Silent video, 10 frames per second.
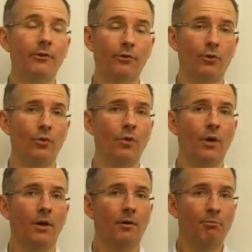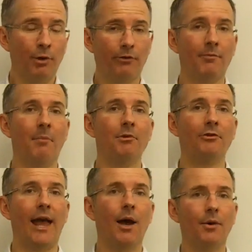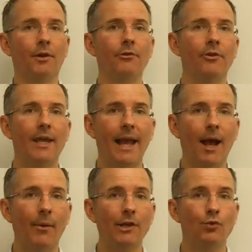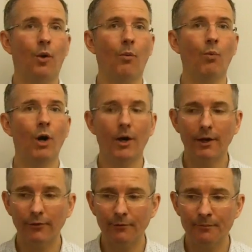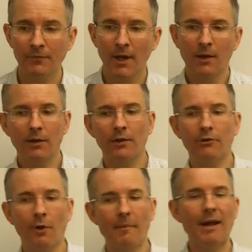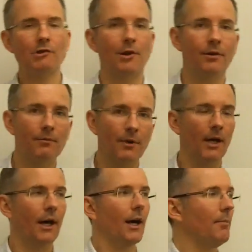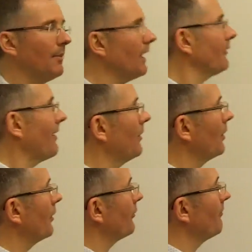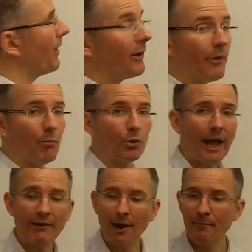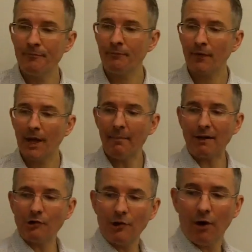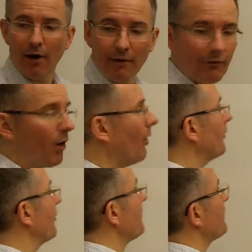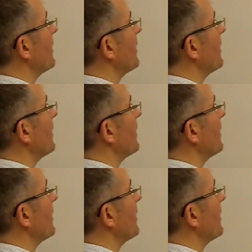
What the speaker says: is to put some numbers down and see how each one works. So imagine, let's have a look at some very simple data. Imagine I've got